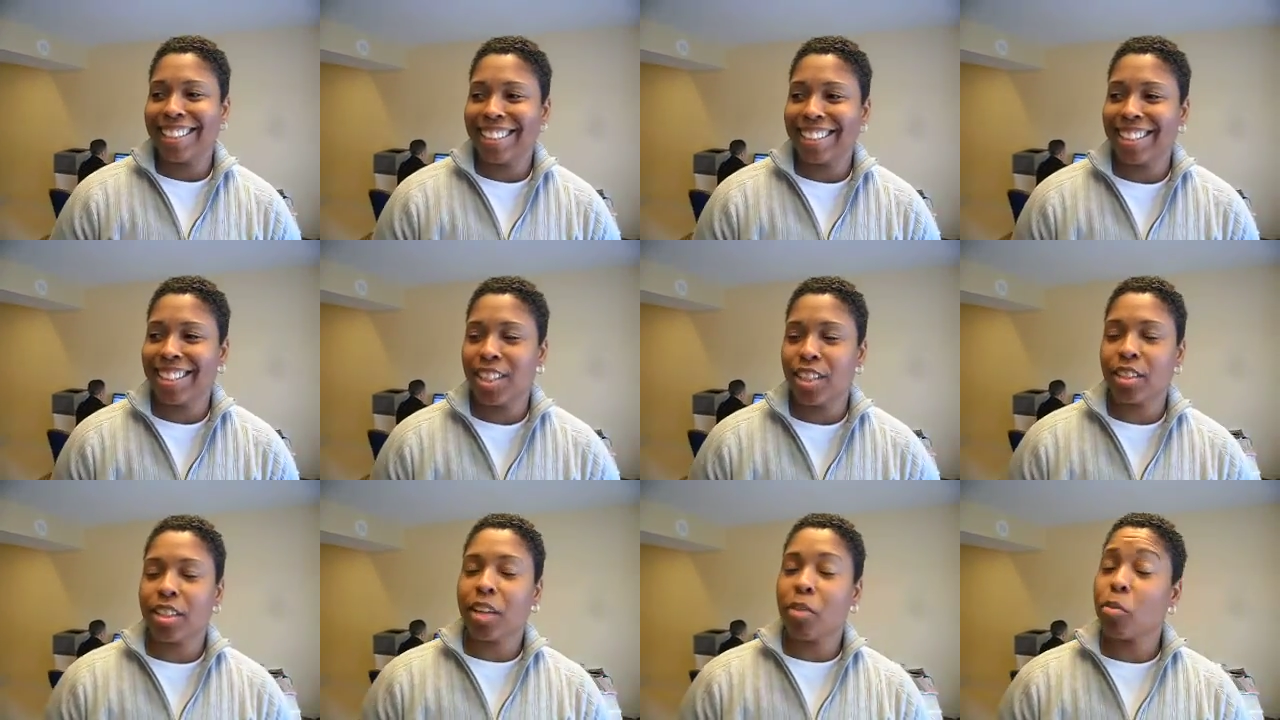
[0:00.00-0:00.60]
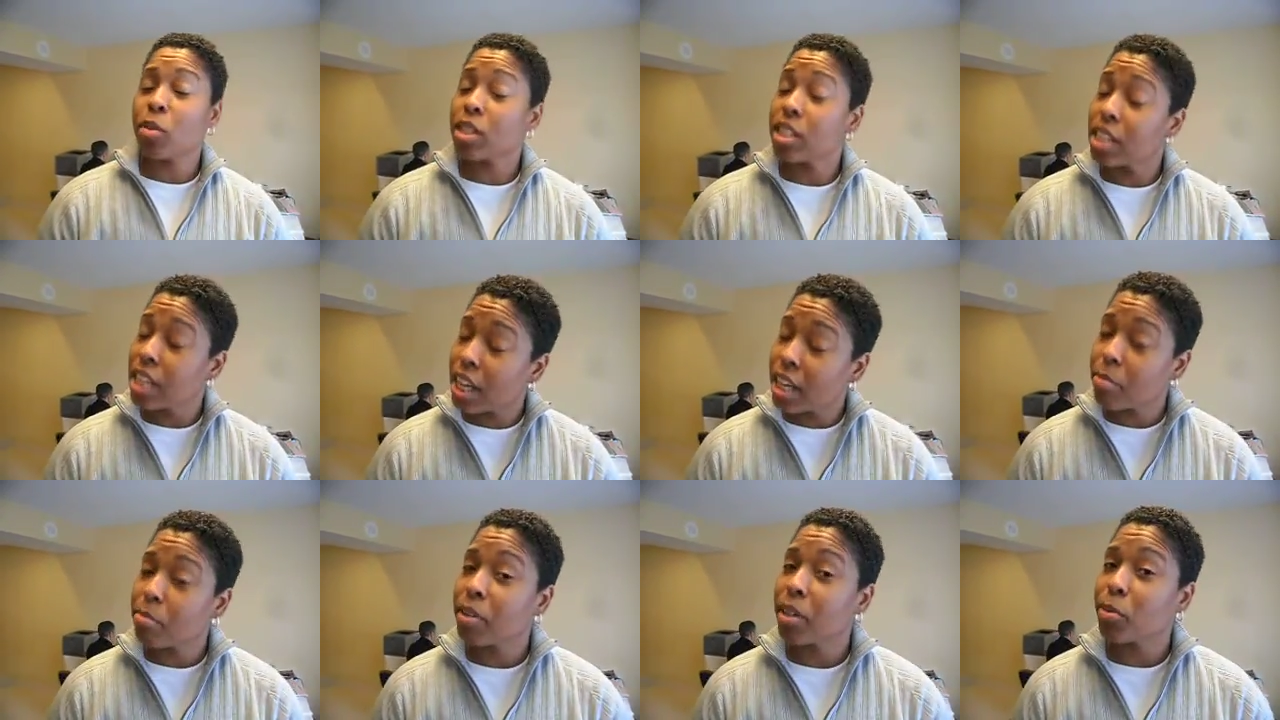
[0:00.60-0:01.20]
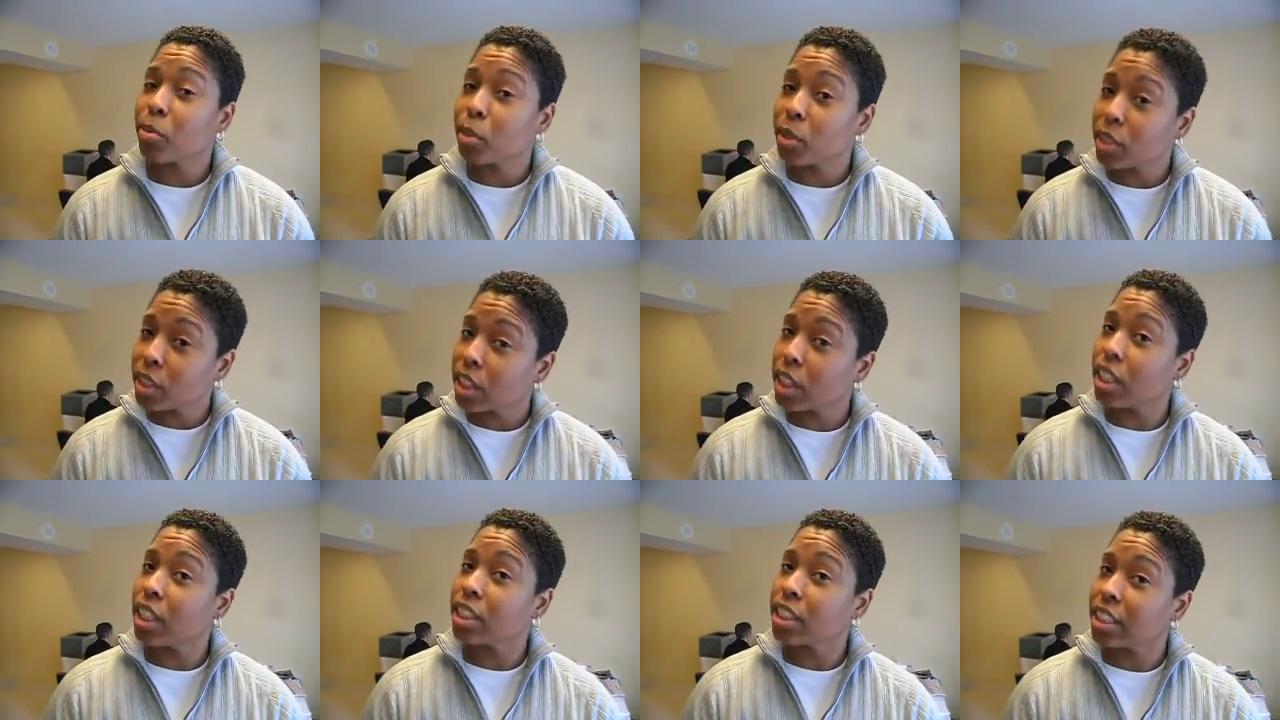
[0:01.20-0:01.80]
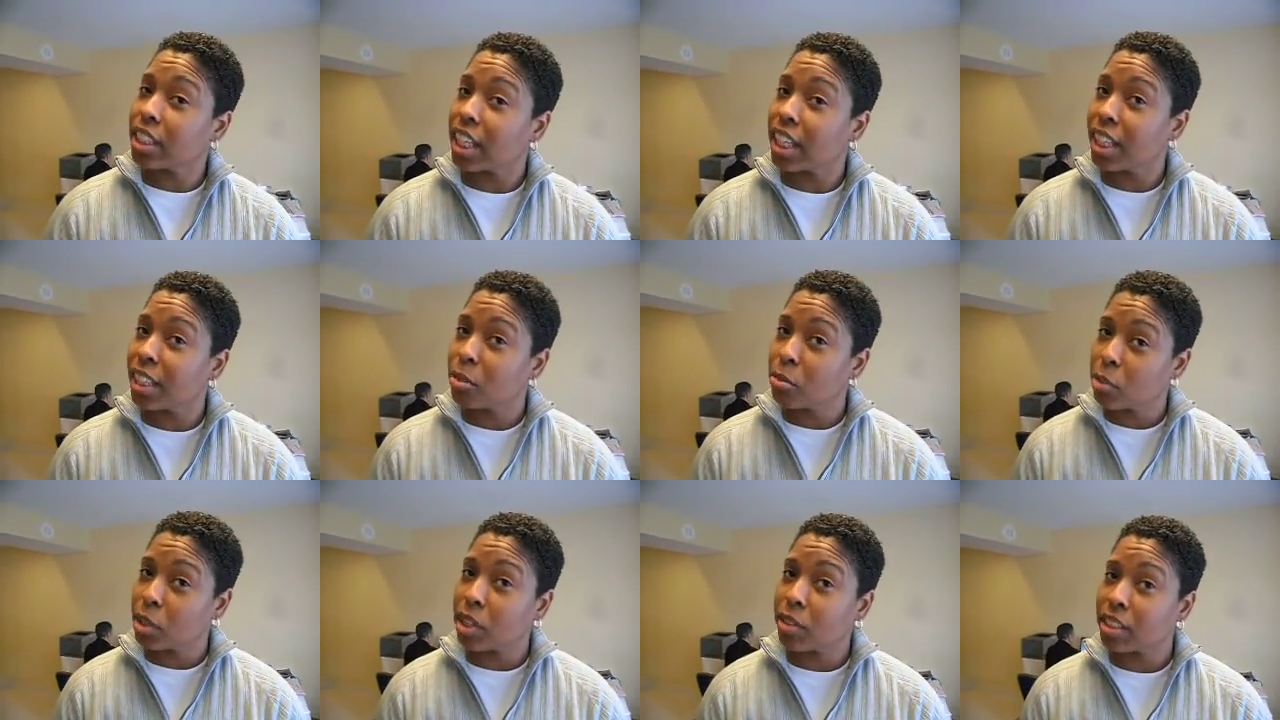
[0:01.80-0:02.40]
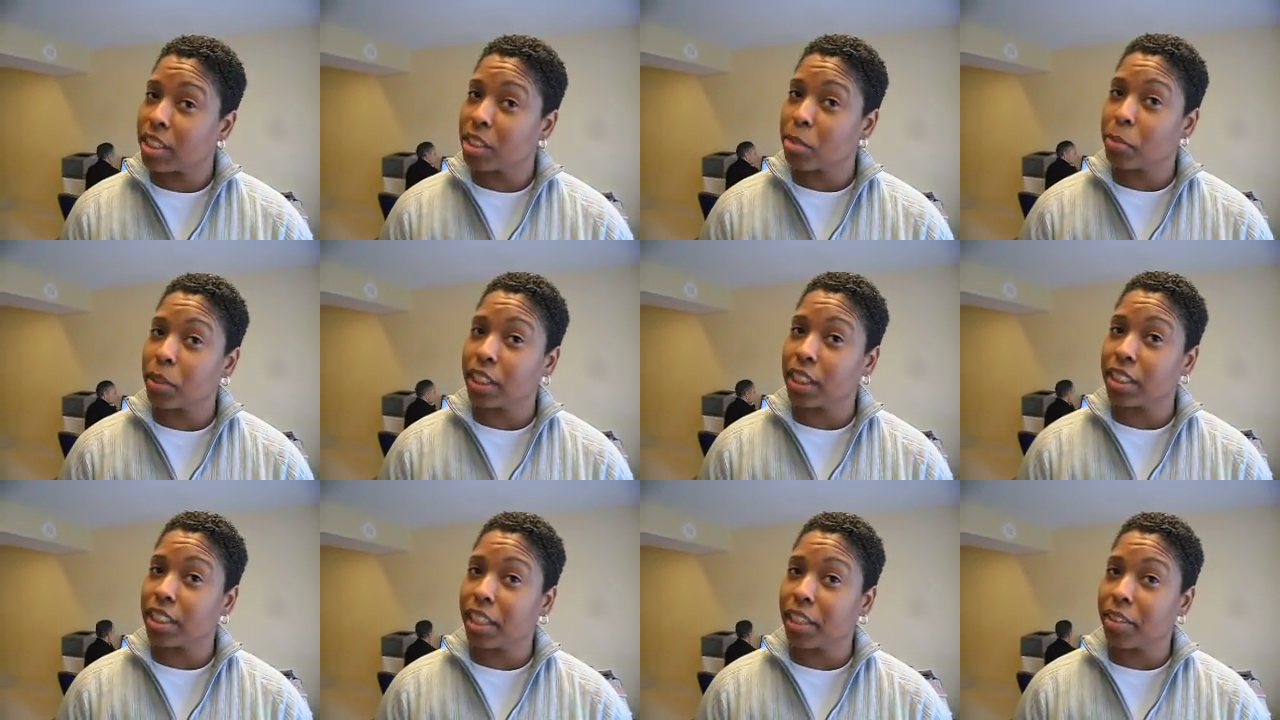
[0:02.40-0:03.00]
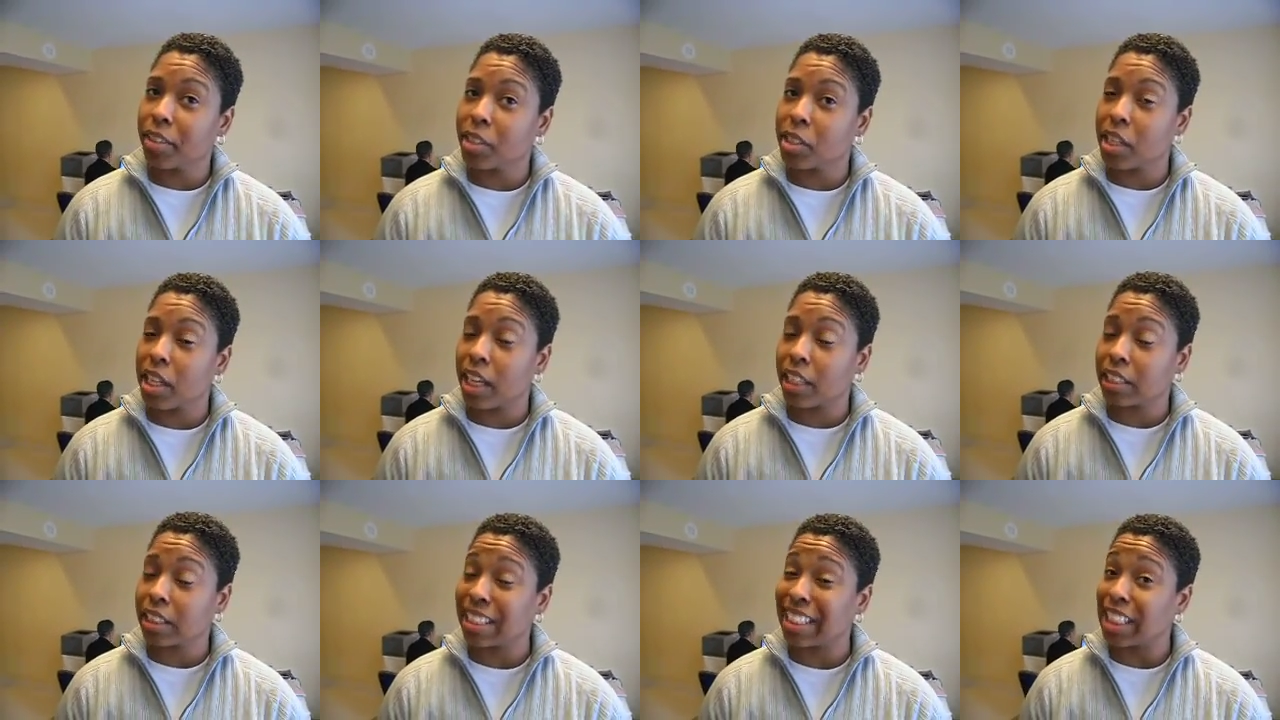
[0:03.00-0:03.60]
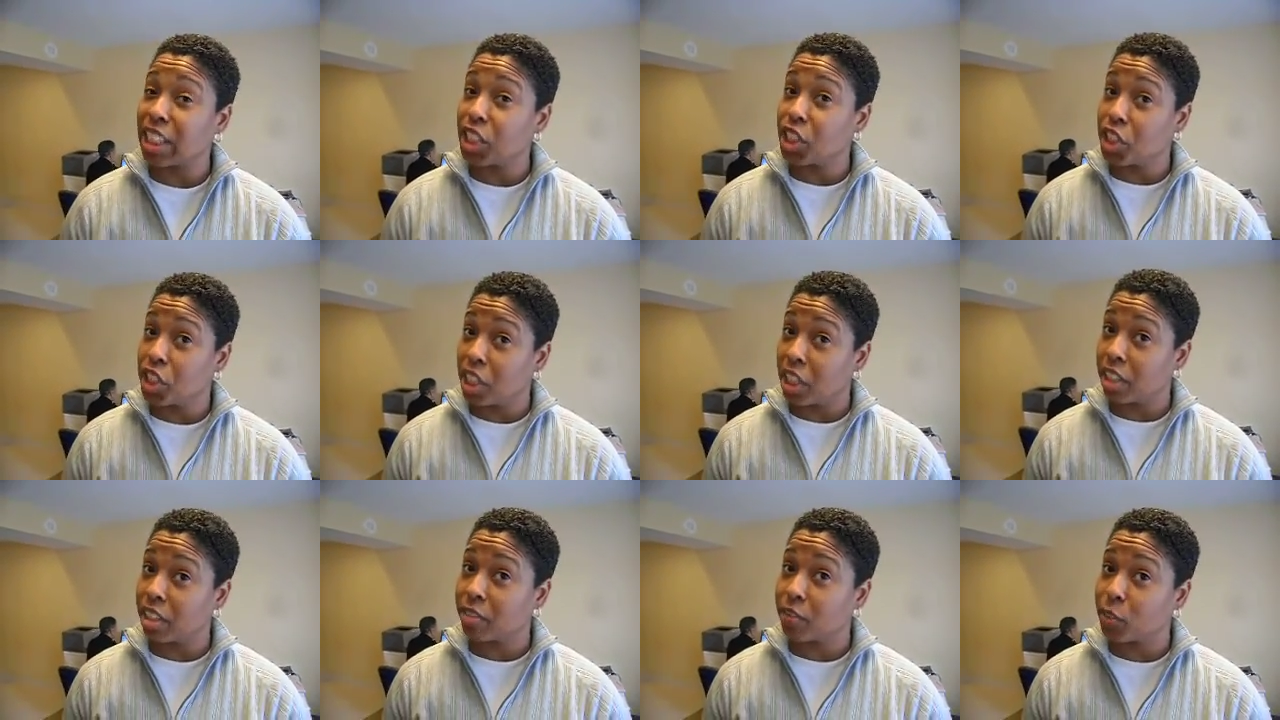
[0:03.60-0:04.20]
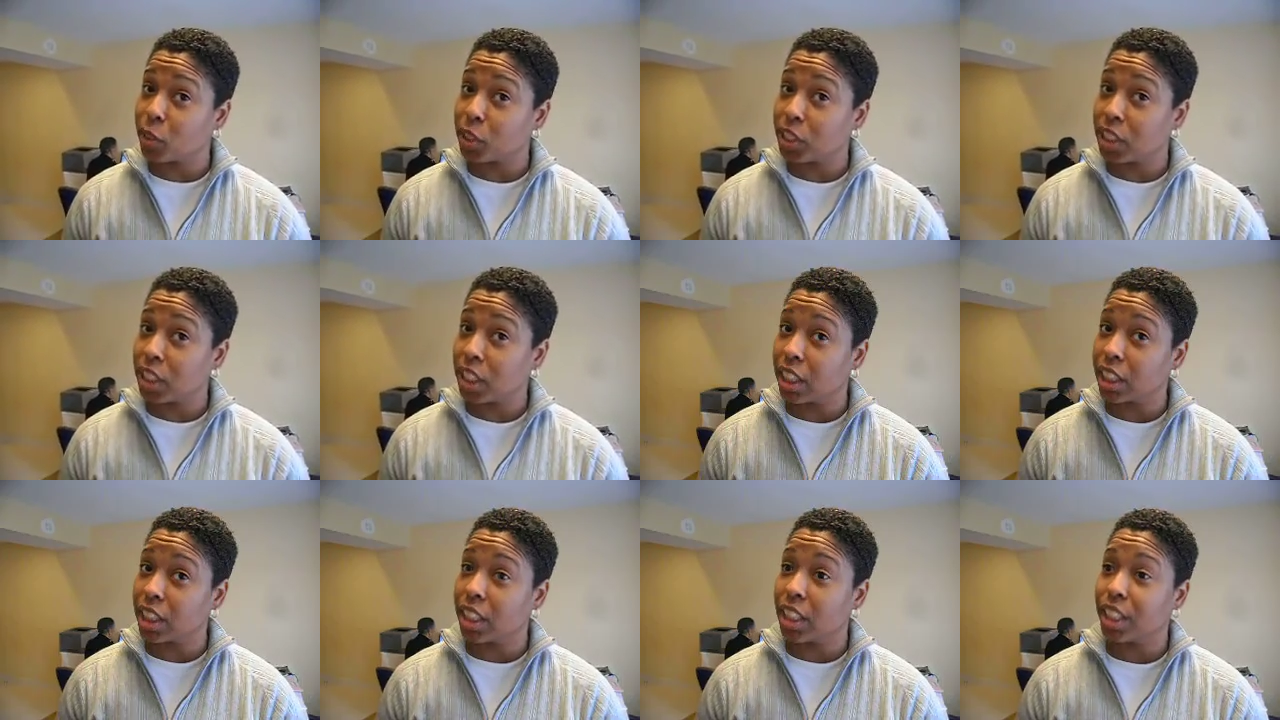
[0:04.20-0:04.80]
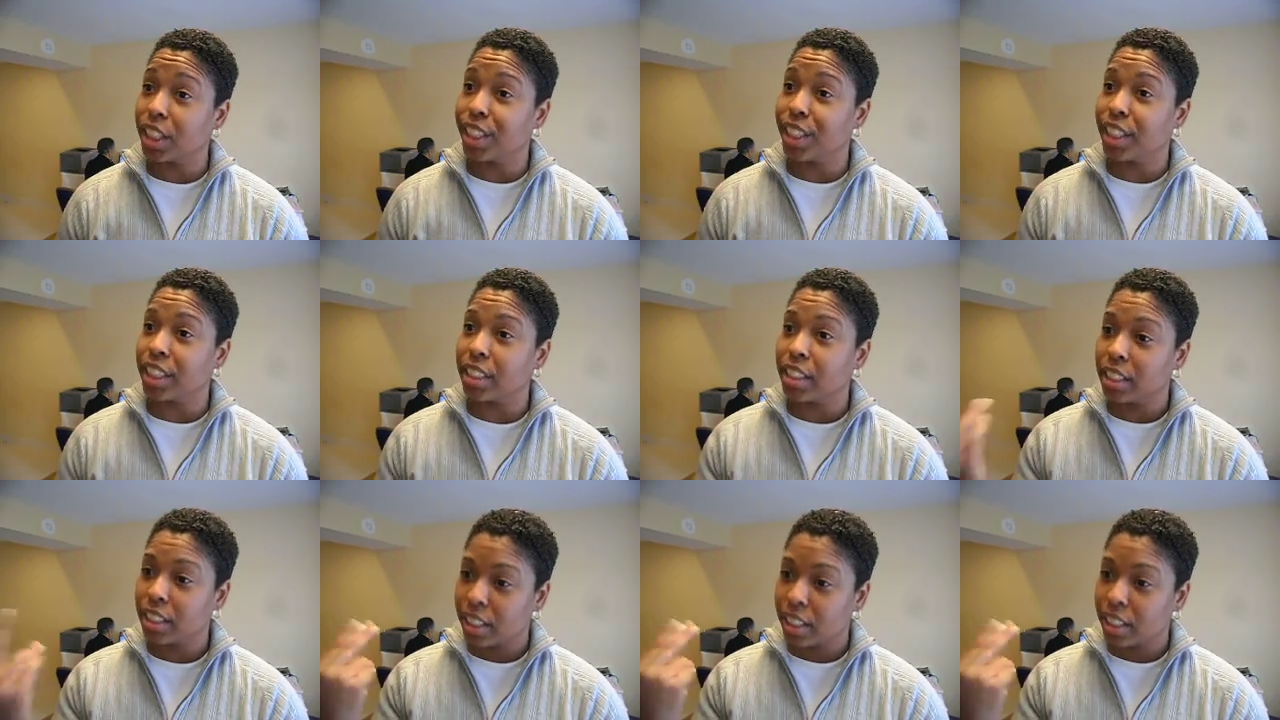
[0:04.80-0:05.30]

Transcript: You know, that was not my real call sign when I was in the military. It was actually Junk for Junk in the...